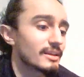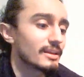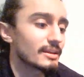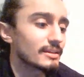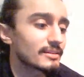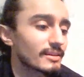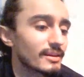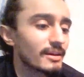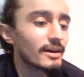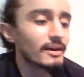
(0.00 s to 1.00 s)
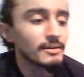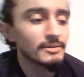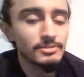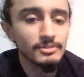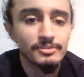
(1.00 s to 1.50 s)
And I
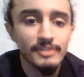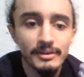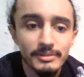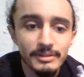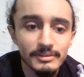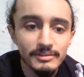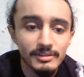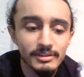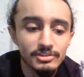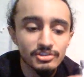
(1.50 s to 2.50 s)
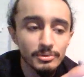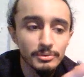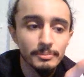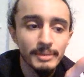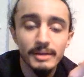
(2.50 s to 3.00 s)
also found these
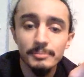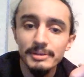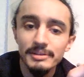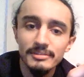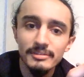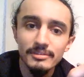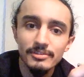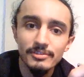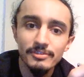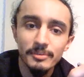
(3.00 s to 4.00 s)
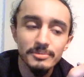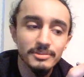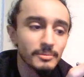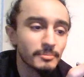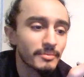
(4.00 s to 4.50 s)
shoulder pad pieces from
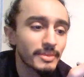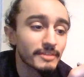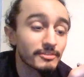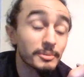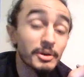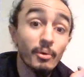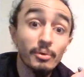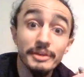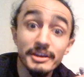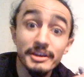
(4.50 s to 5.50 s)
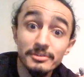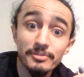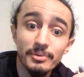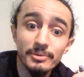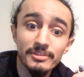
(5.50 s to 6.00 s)
an old
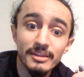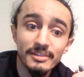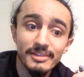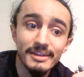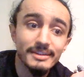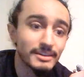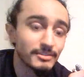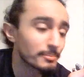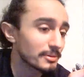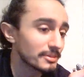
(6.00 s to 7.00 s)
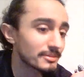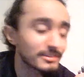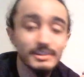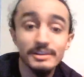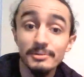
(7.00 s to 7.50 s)
Exo4 set that I never put the
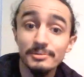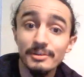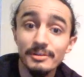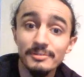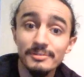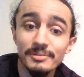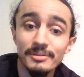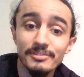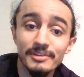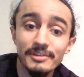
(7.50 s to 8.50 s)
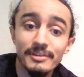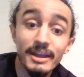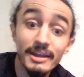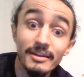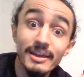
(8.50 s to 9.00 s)
stickers on. So I figured,
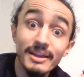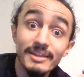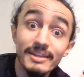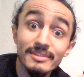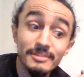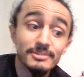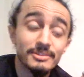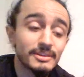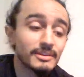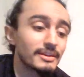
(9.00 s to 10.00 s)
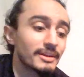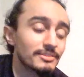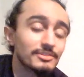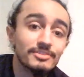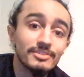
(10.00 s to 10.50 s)
hey, that looks like it could
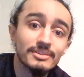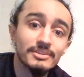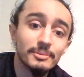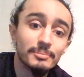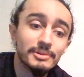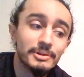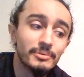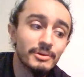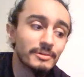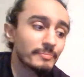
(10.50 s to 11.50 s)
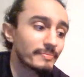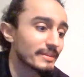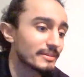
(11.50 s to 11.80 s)
actually fit on there pretty well.